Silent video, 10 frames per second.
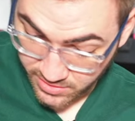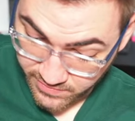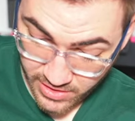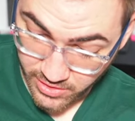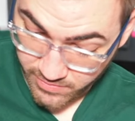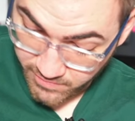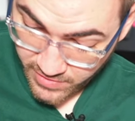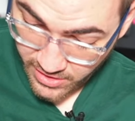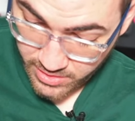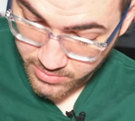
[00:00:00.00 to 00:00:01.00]
very,
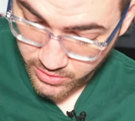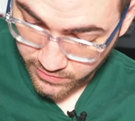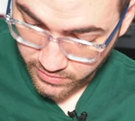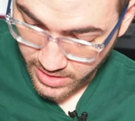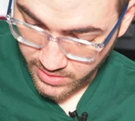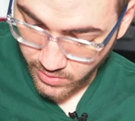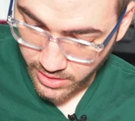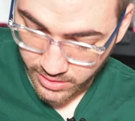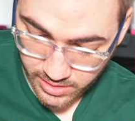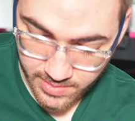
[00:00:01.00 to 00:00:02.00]
very beautiful hand
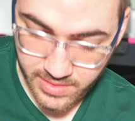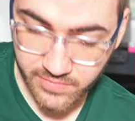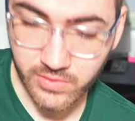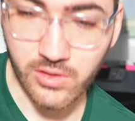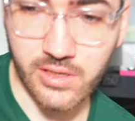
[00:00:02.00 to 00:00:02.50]
wire. I mean, if we look at